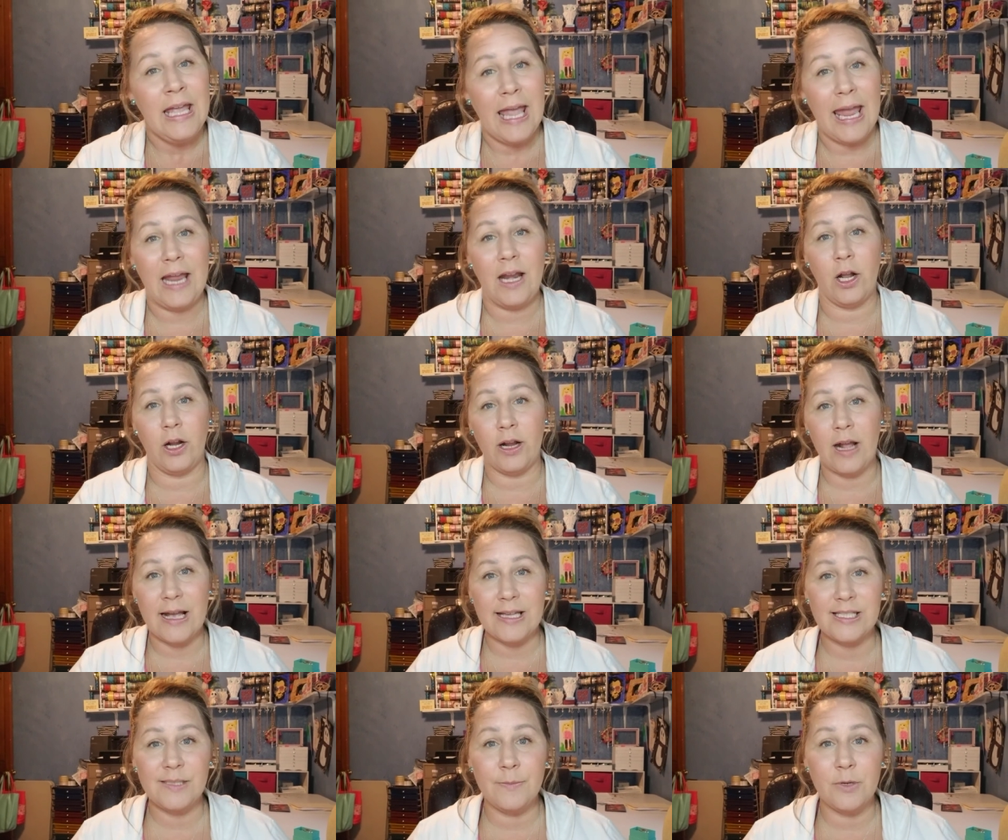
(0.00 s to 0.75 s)
And our
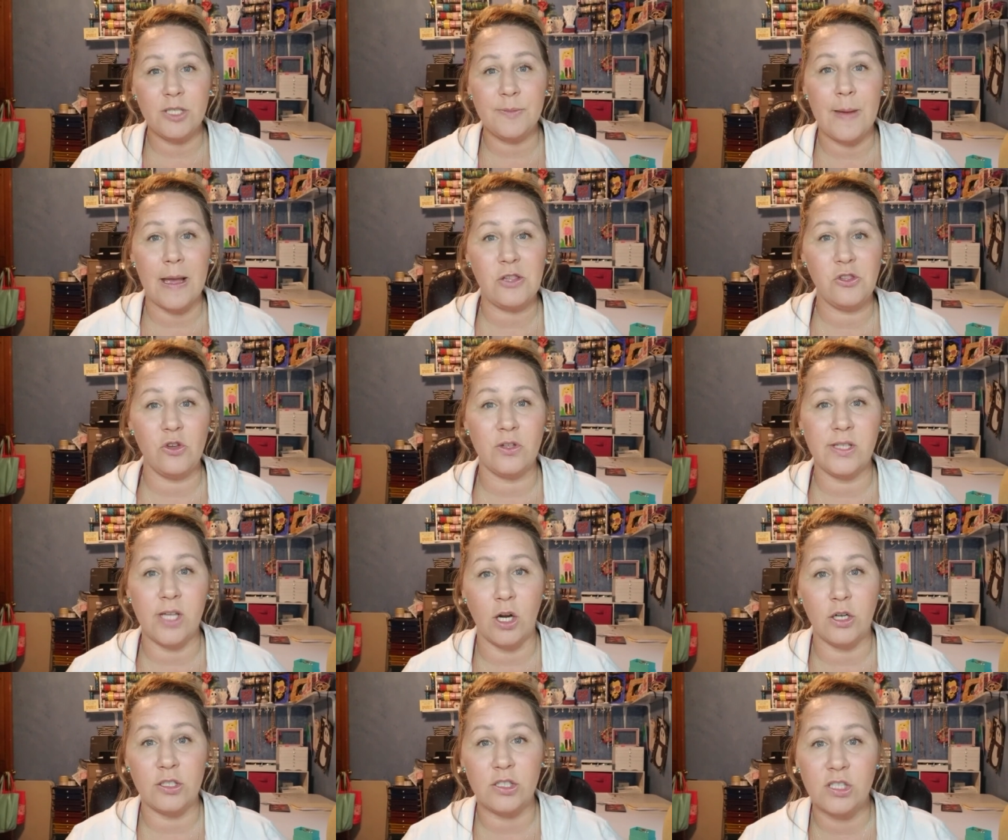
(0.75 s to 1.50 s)
customer specials
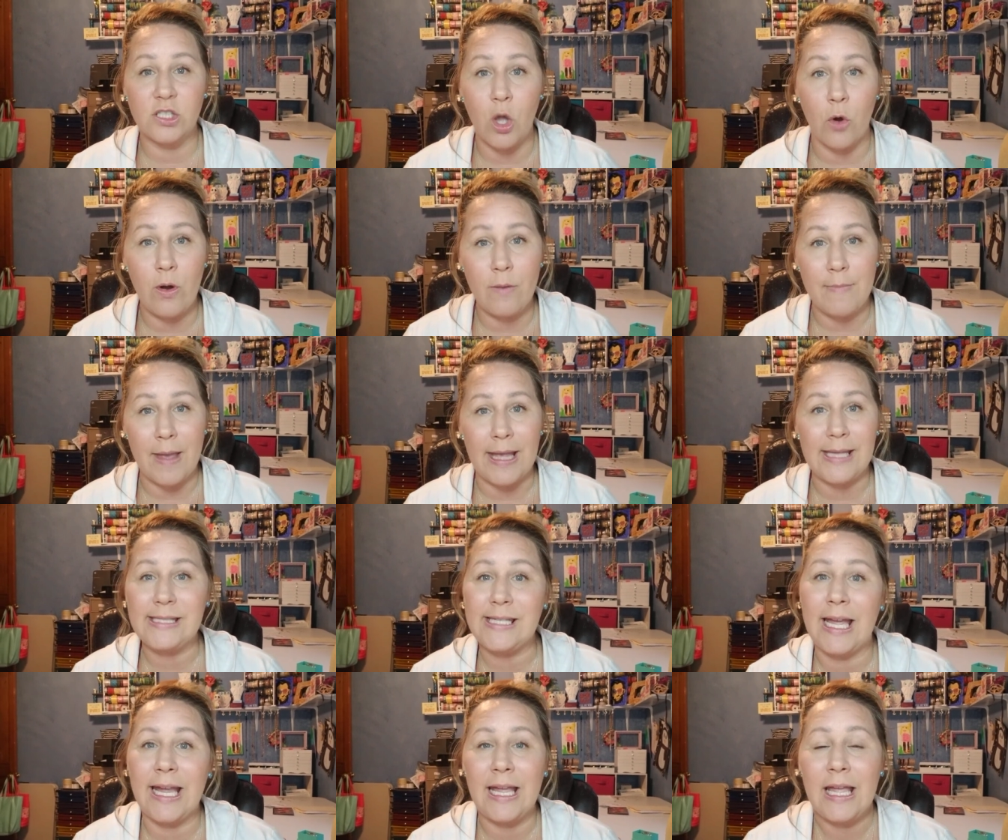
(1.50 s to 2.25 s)
are so
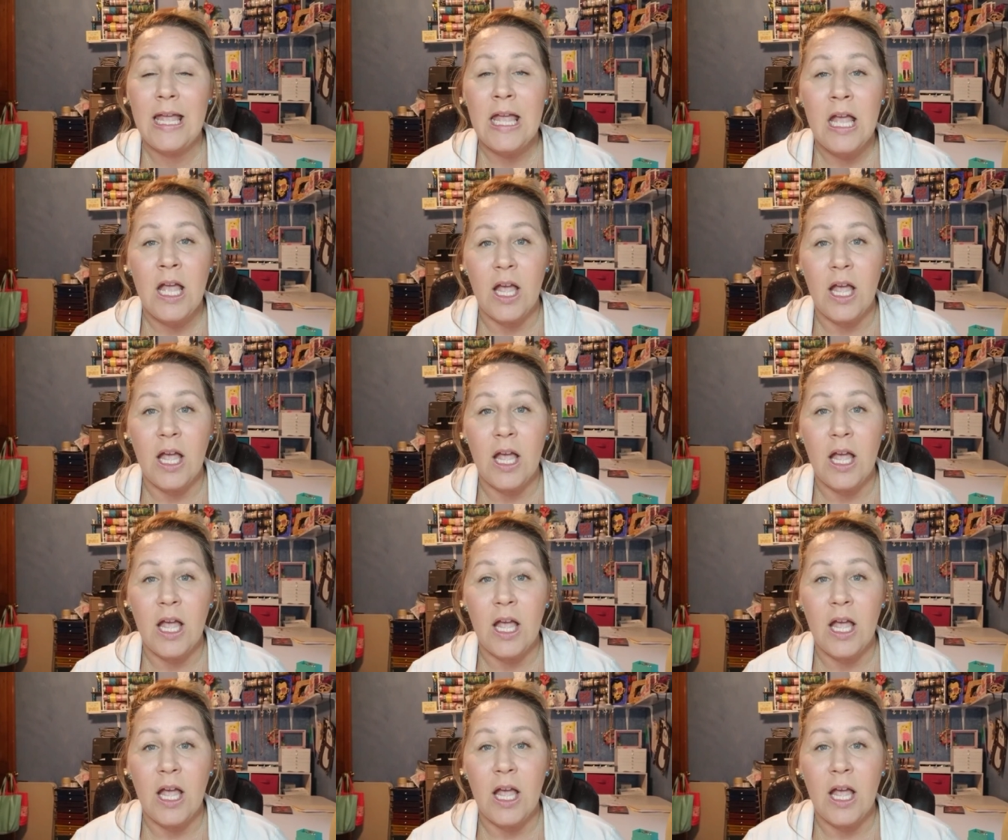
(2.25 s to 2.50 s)
amazing.